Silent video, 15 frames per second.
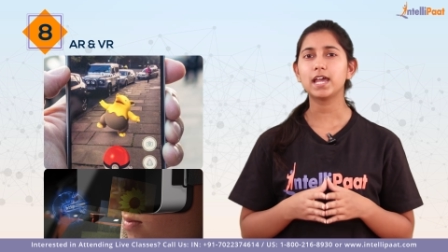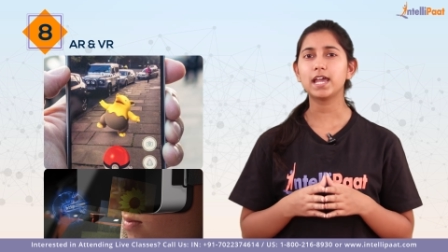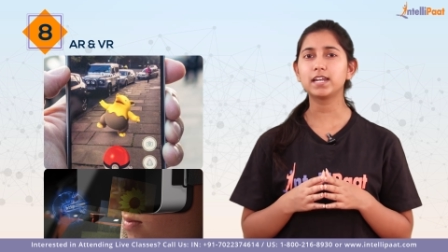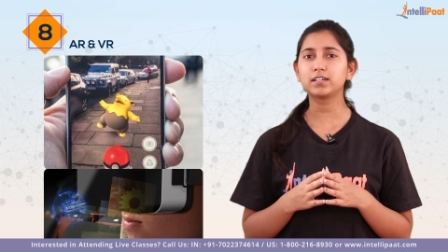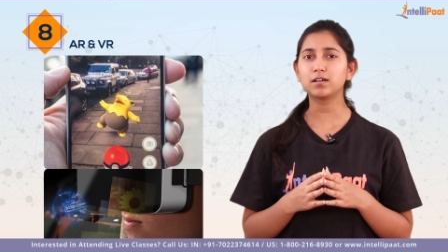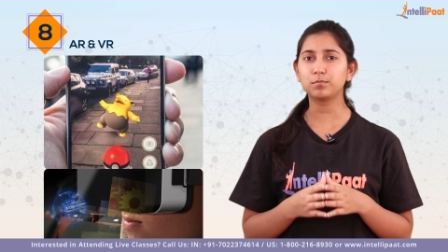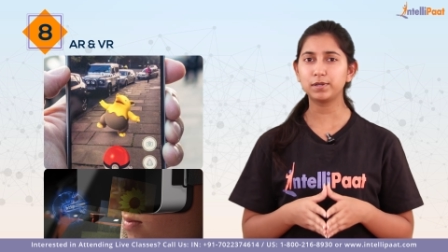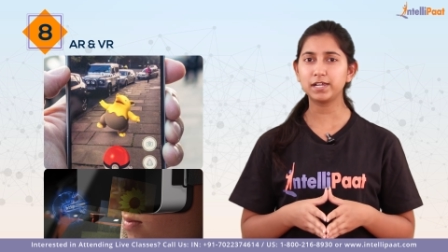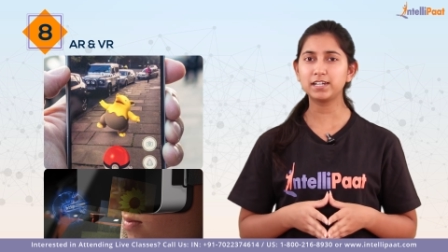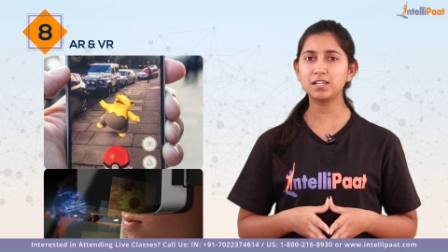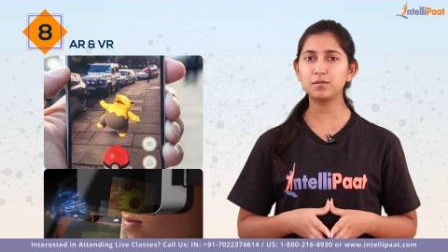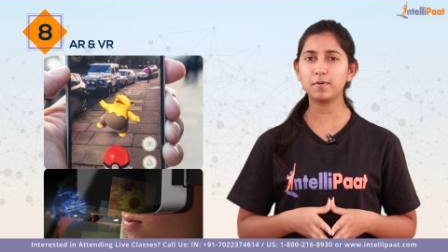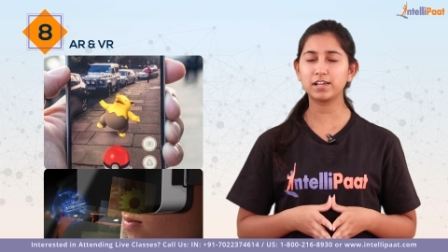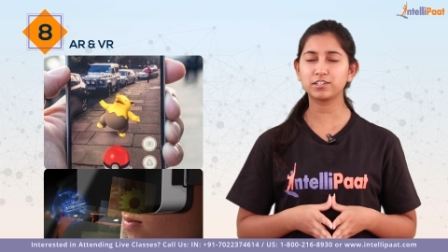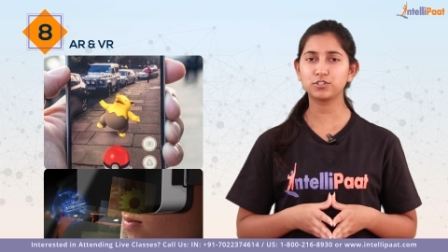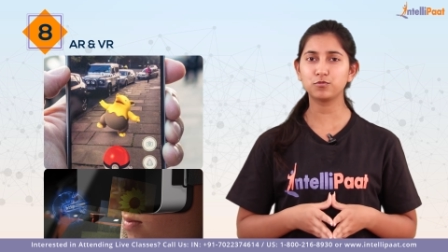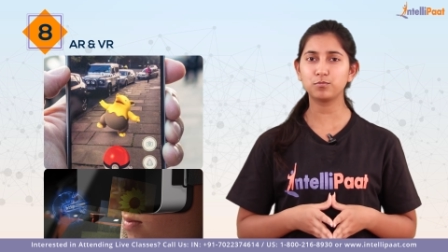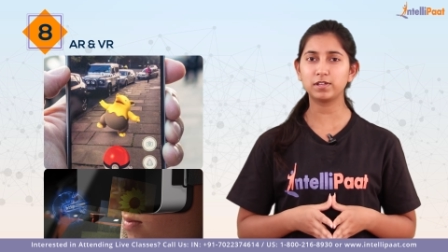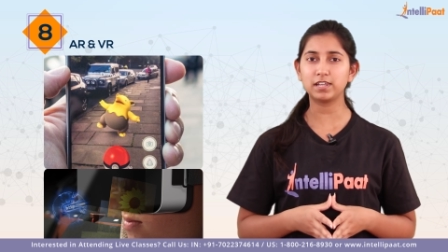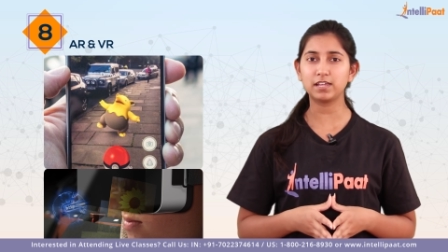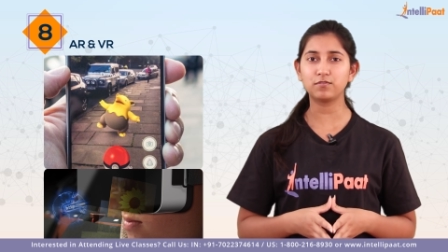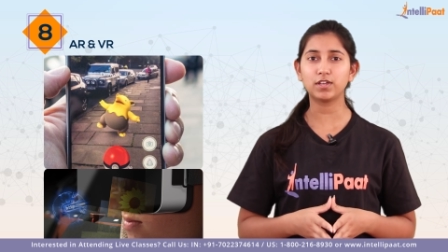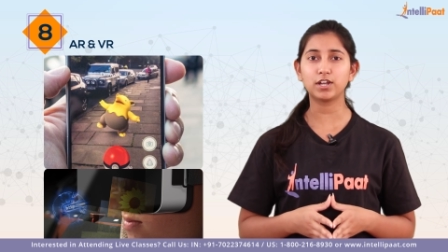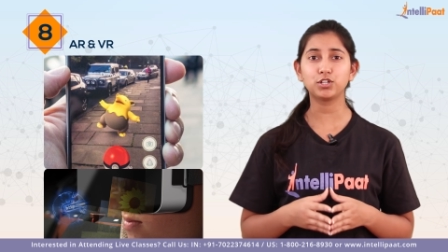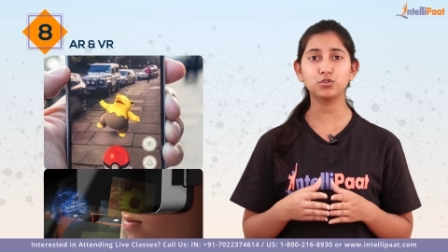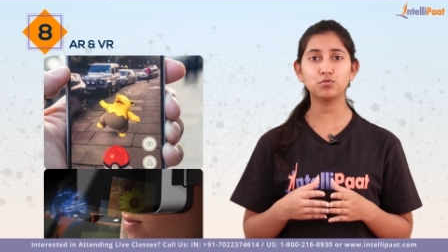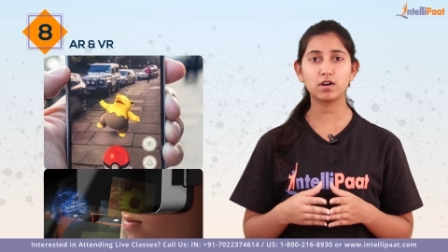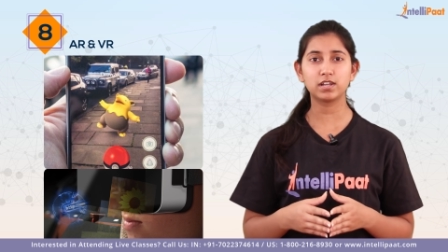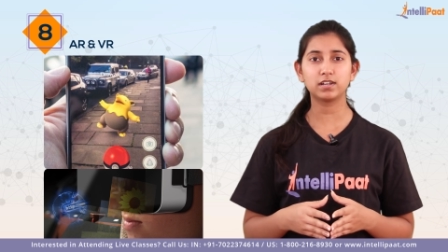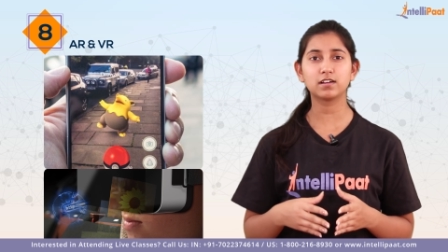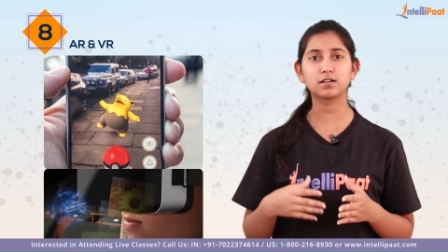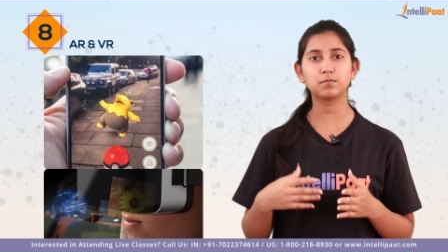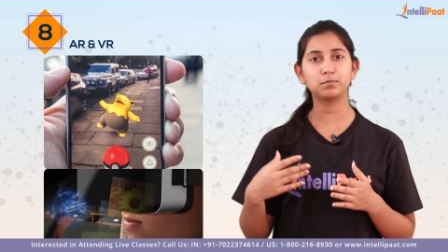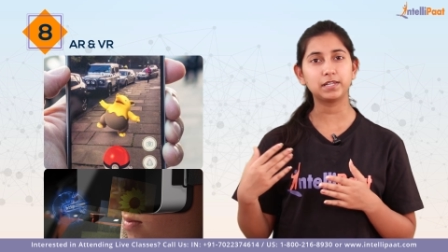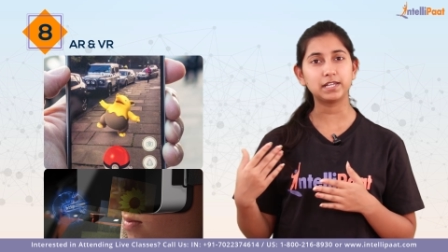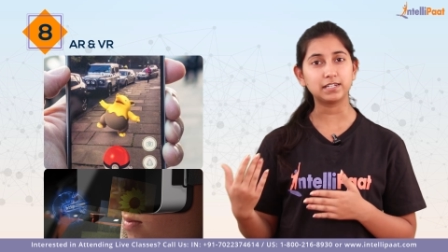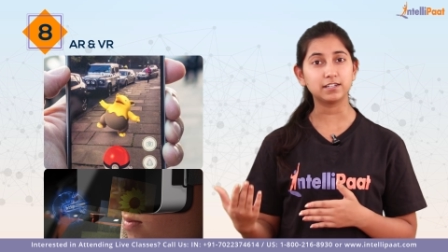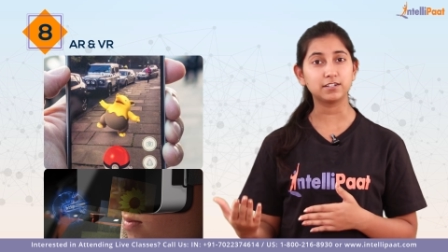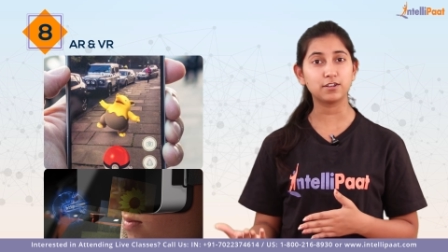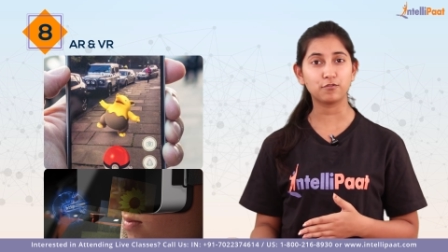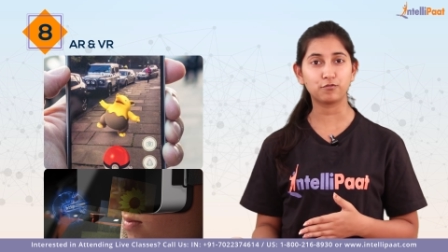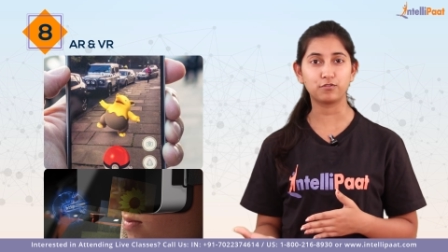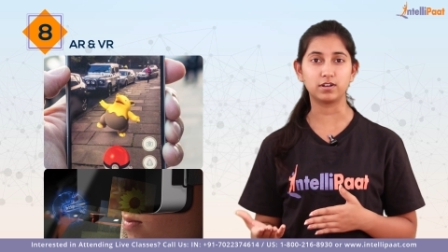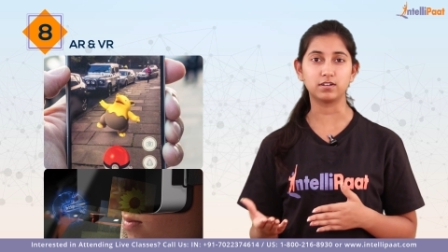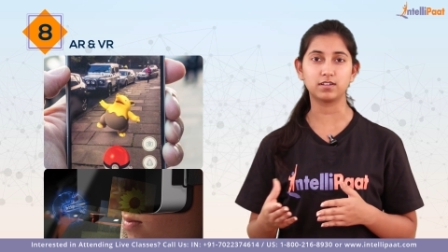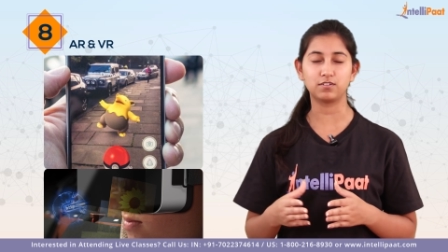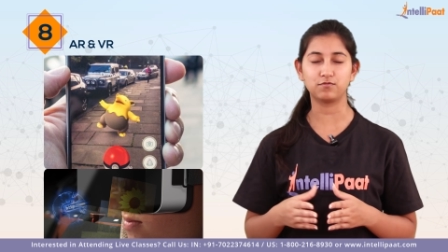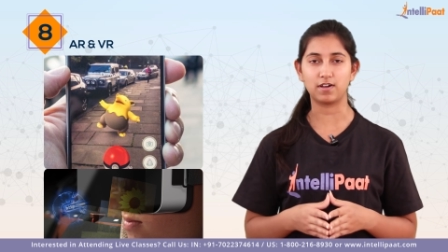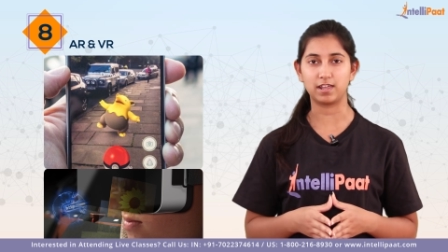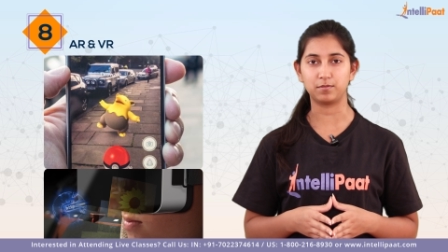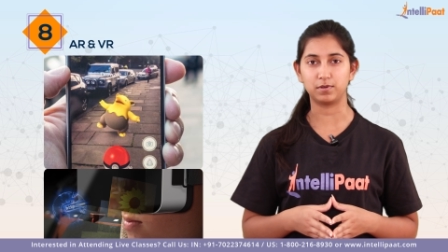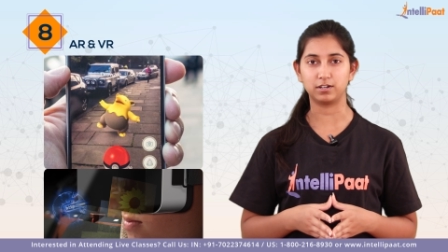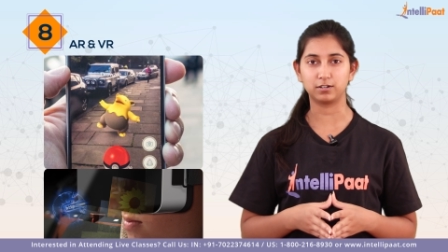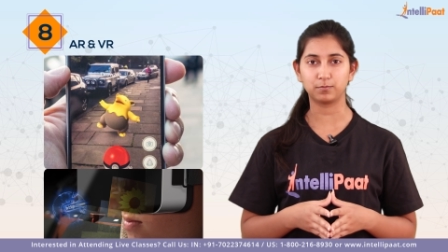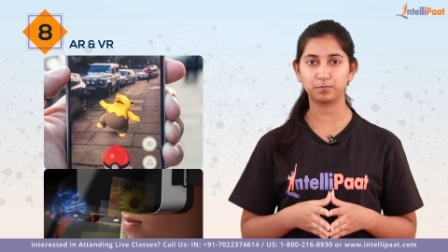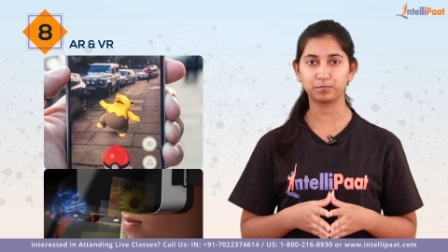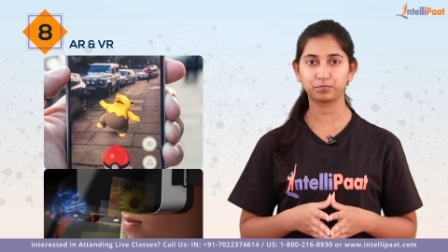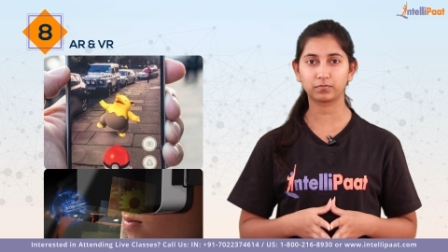it completely makes you believe that you are in a completely different environment.